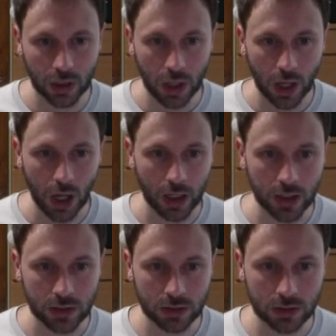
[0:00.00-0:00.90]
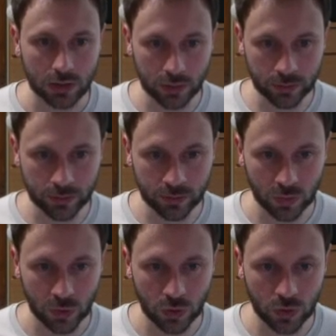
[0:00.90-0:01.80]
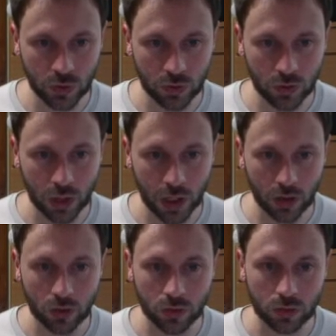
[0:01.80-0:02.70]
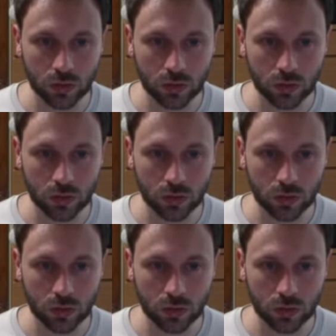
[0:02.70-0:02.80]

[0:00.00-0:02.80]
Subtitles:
I don't know how